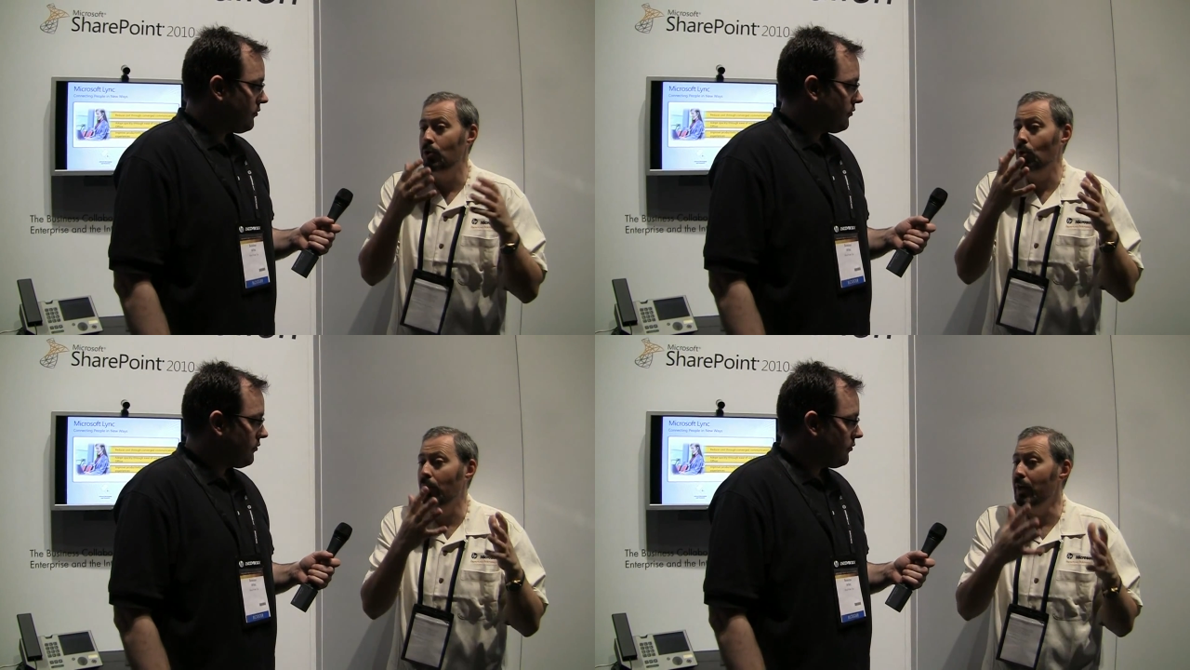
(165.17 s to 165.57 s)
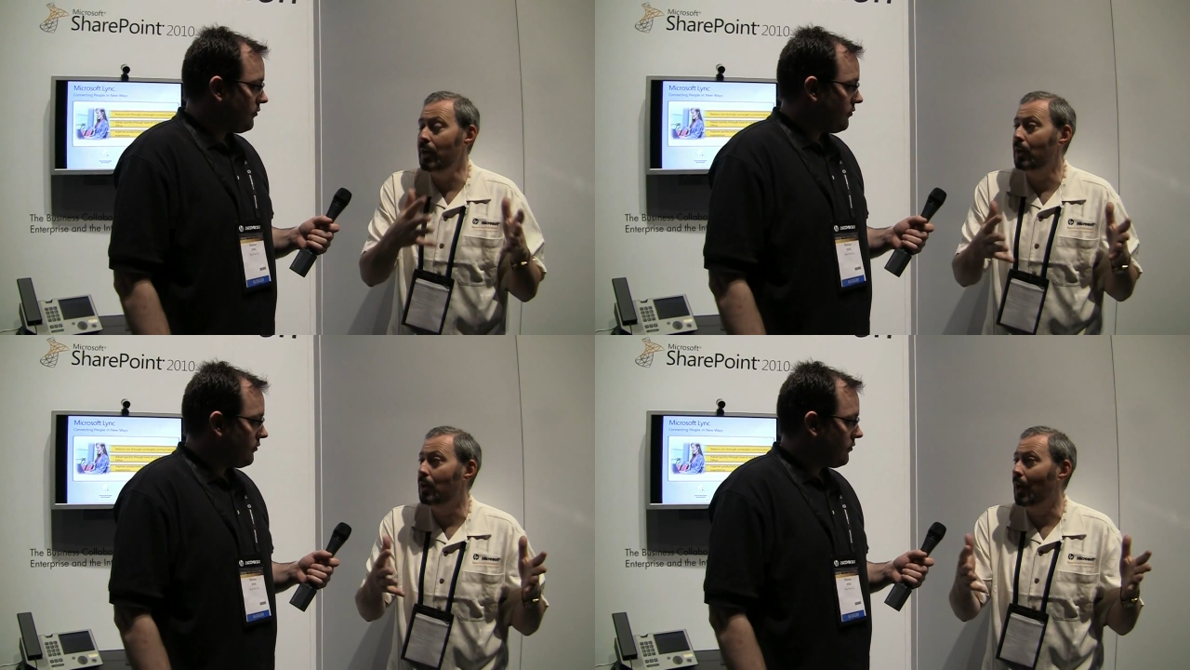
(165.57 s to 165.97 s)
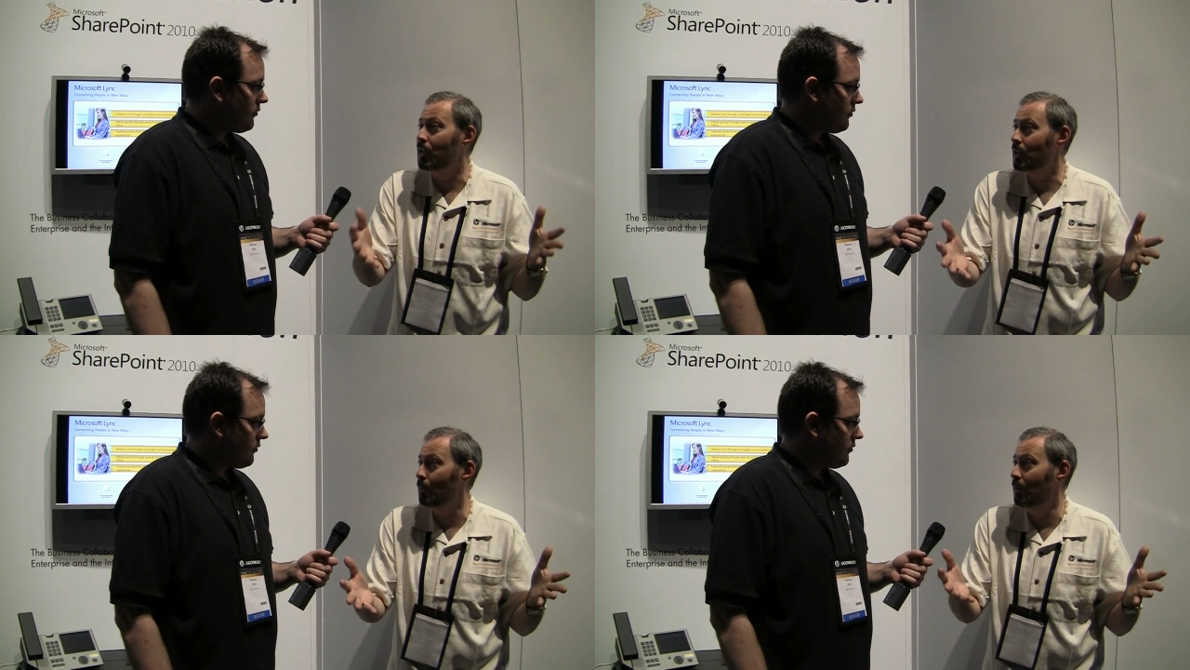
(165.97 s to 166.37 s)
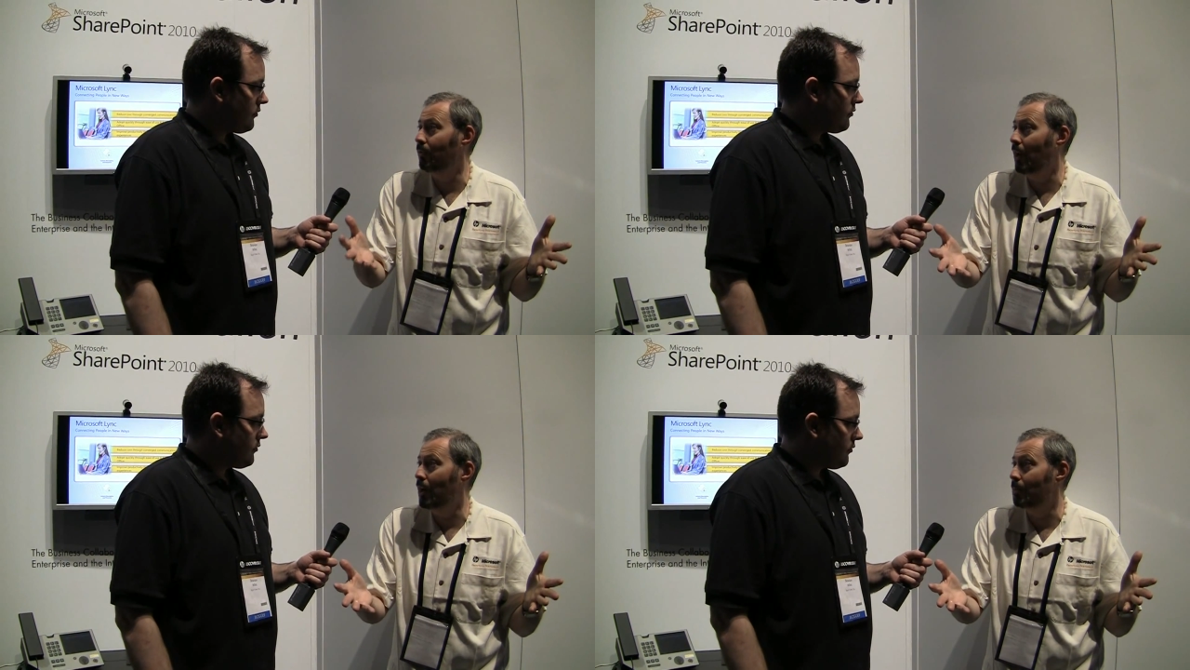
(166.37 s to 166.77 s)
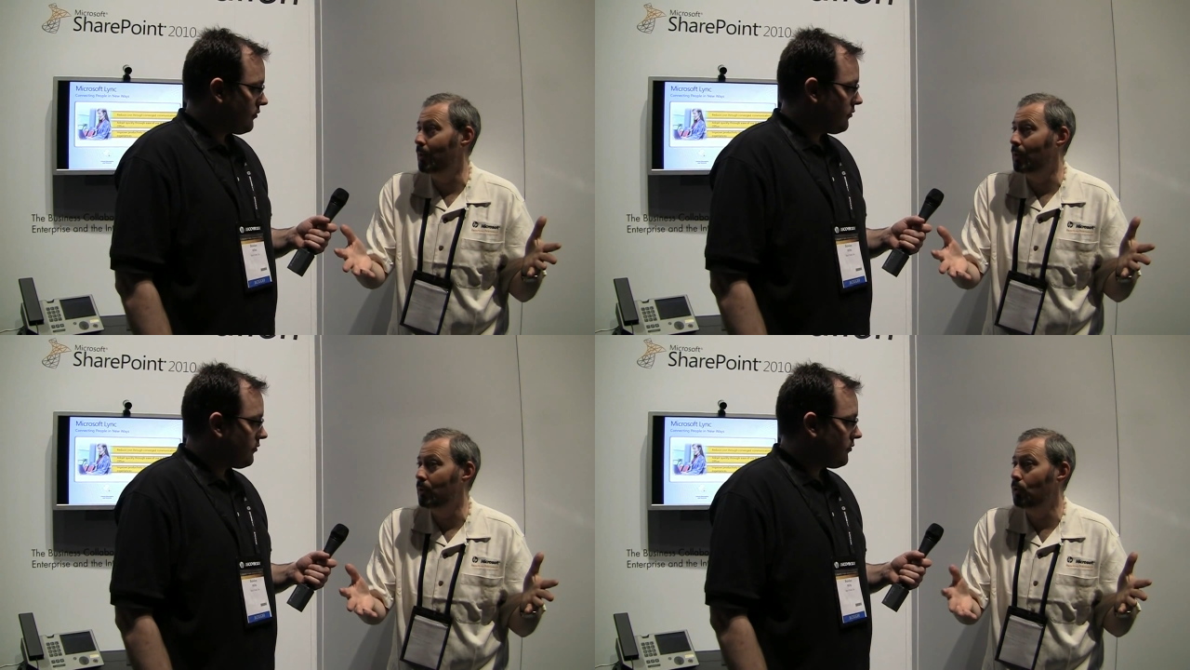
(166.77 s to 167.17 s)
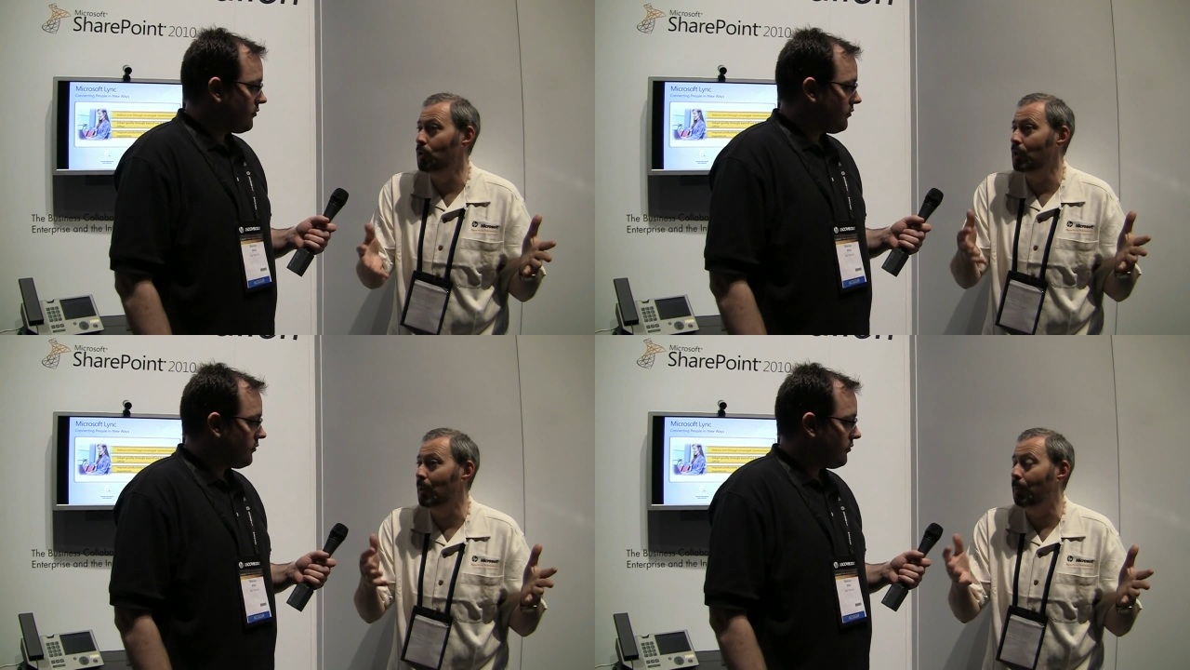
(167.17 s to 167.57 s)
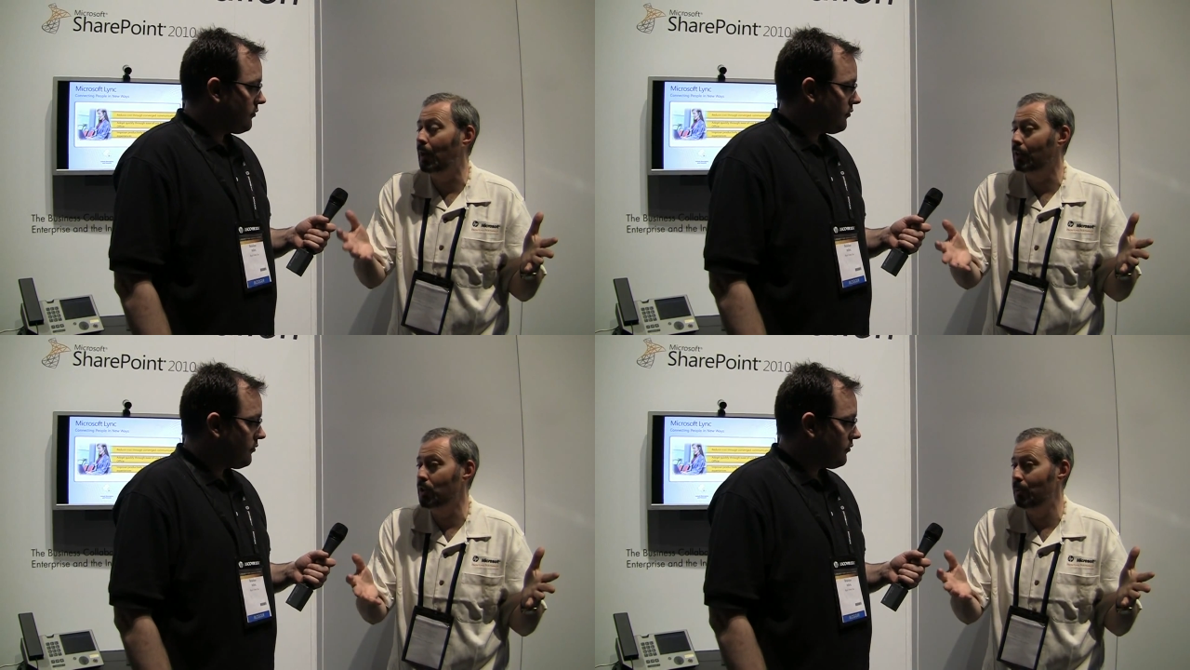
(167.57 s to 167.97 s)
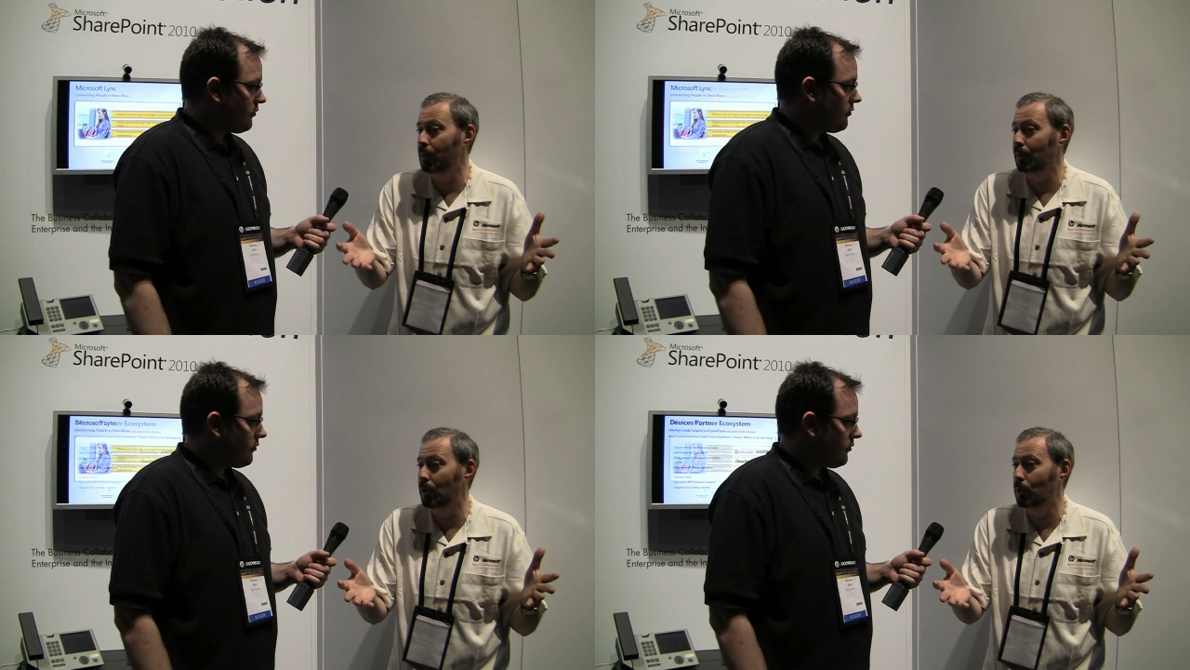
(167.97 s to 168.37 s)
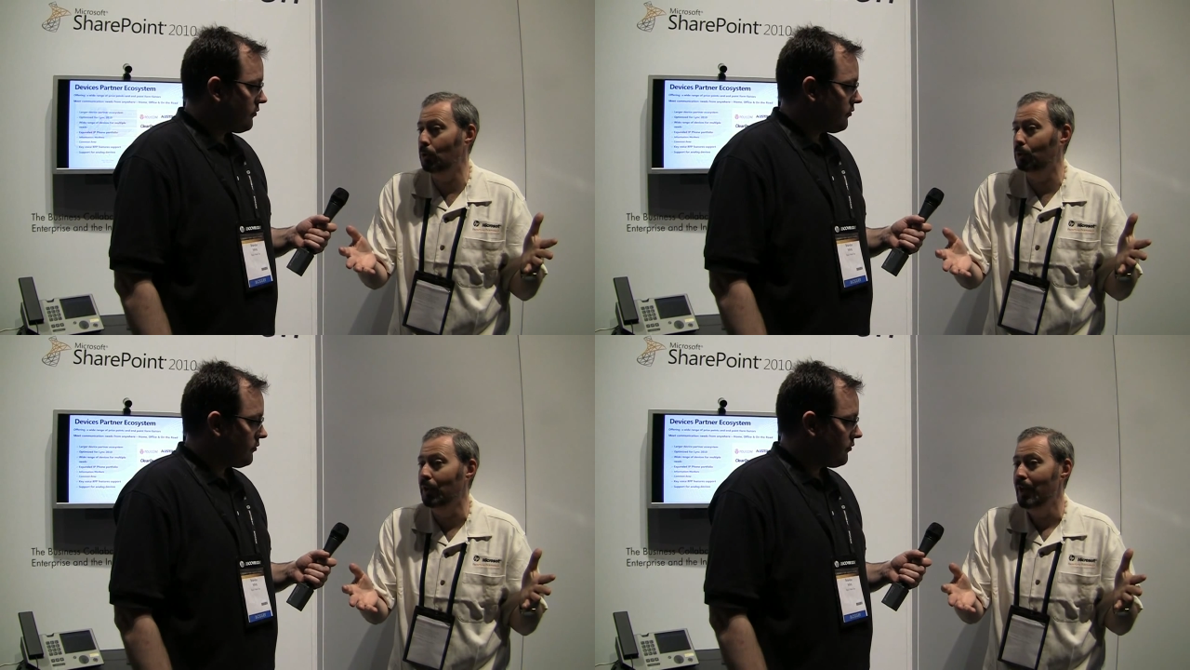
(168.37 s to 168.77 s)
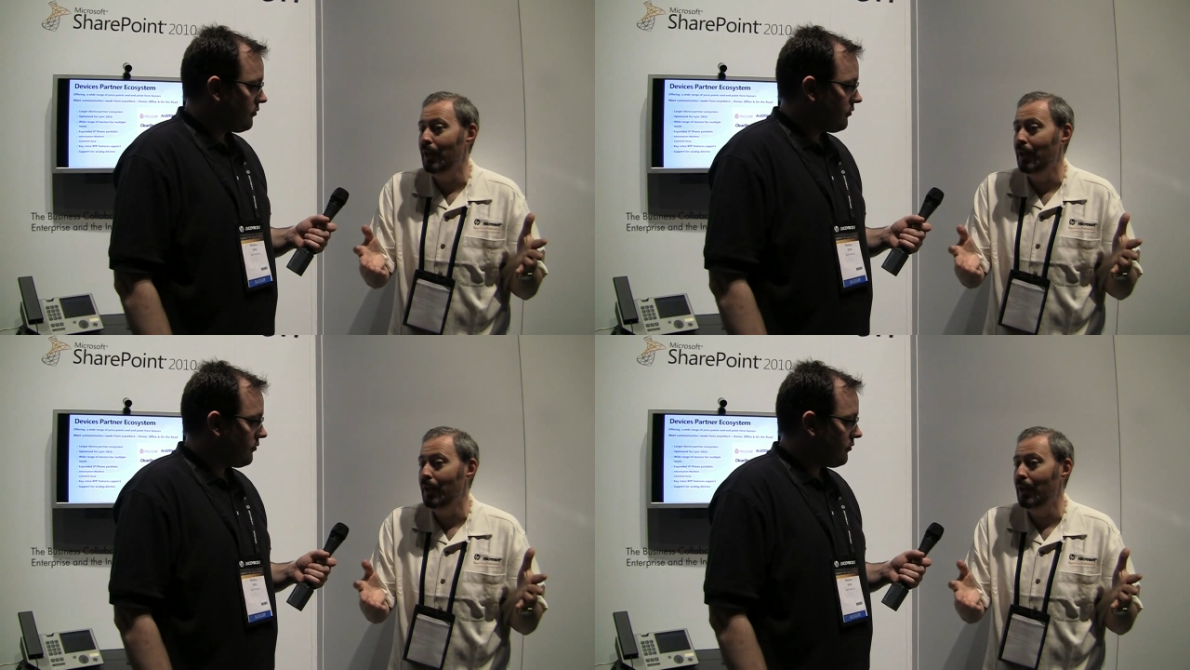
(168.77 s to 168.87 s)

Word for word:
Speaker 1: your Lync custom environment using Topology Builder tool.